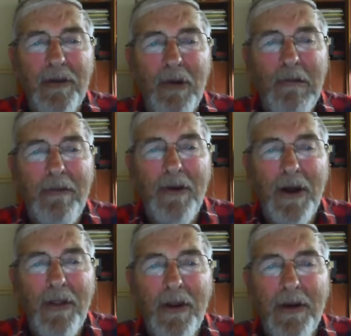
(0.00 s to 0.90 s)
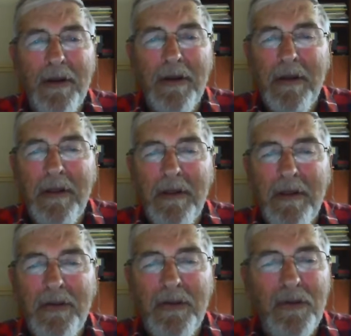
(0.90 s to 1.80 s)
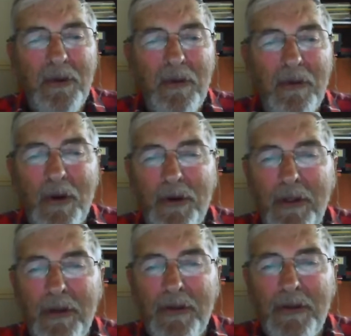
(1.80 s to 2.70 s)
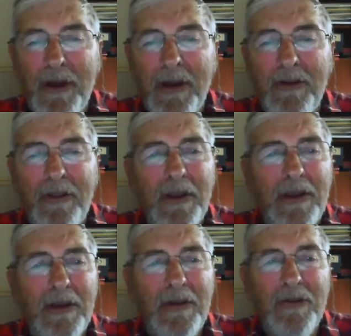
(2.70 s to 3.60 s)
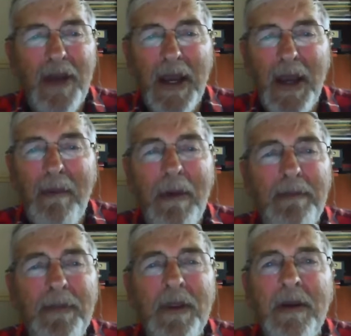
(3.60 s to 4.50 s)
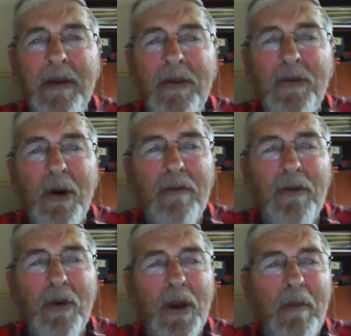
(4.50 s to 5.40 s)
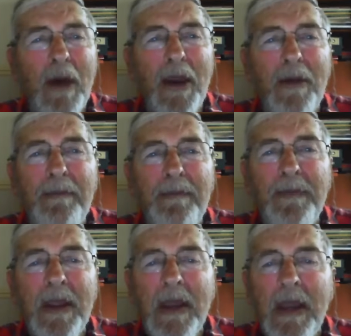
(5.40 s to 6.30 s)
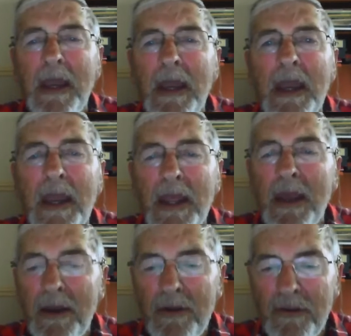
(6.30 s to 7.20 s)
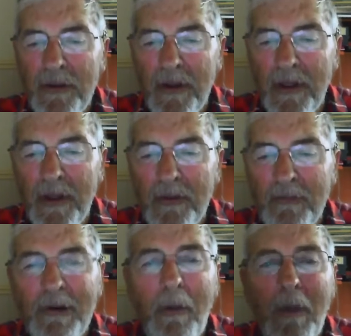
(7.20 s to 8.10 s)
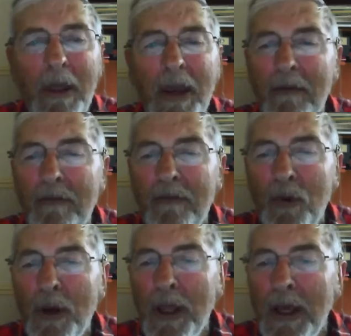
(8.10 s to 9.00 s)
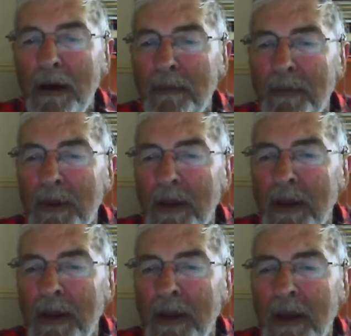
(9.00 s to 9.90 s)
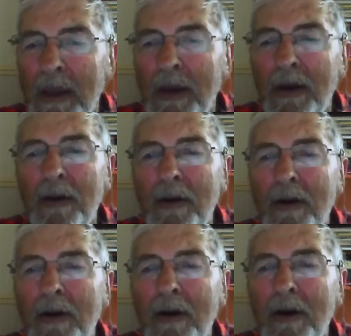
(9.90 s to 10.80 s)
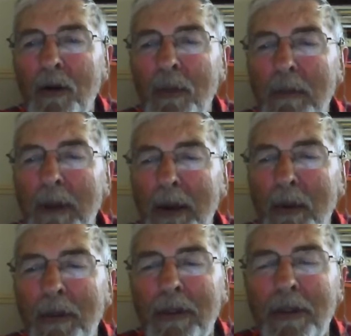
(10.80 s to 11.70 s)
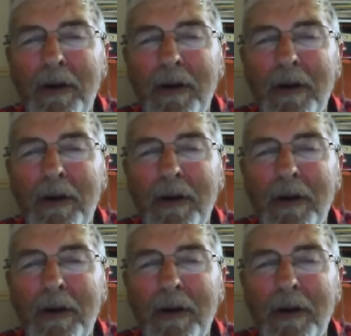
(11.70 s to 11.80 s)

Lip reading: horrified that this has sort of got to this stage. I think suck it up is my view on the matter. In any case, that's probably enough for now, and I'll be back with